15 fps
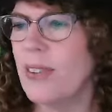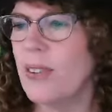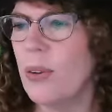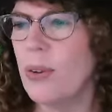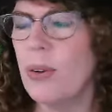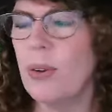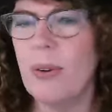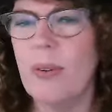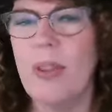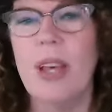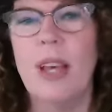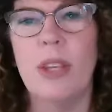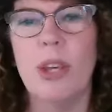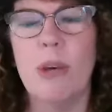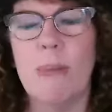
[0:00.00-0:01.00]
So you
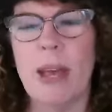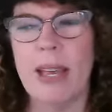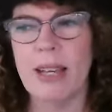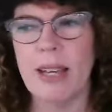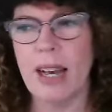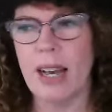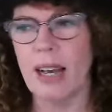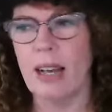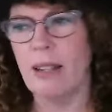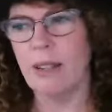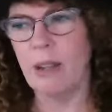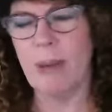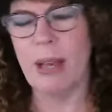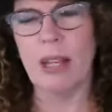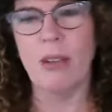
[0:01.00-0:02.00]
make
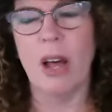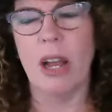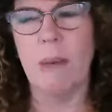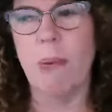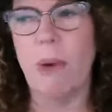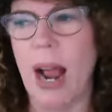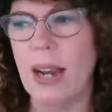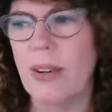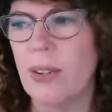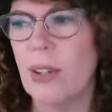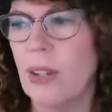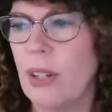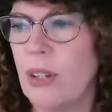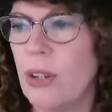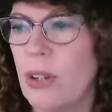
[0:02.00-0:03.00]
a lot of
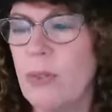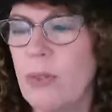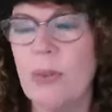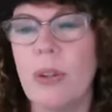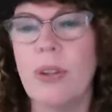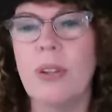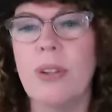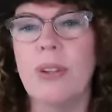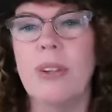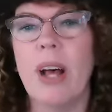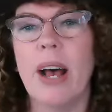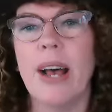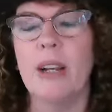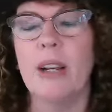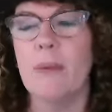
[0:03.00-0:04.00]
practical and useful
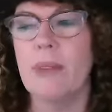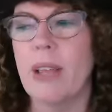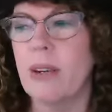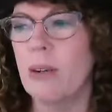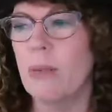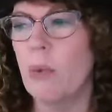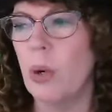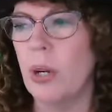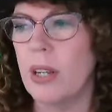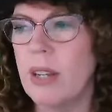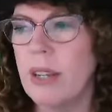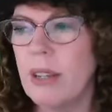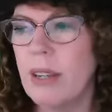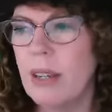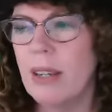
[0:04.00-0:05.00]
items out of wood.
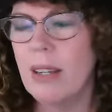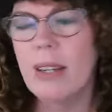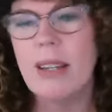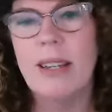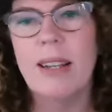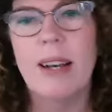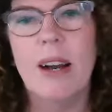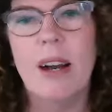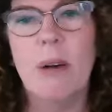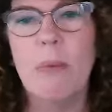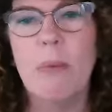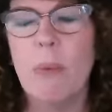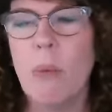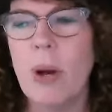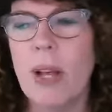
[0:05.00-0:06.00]

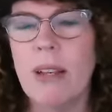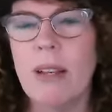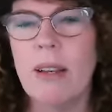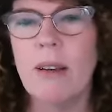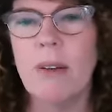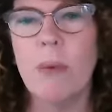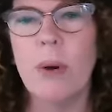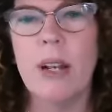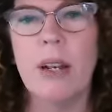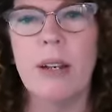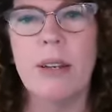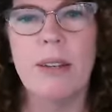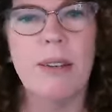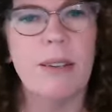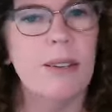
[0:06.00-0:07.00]
What
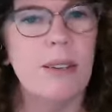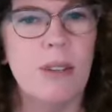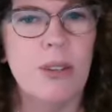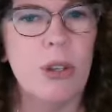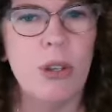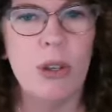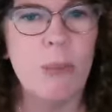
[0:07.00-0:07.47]
do you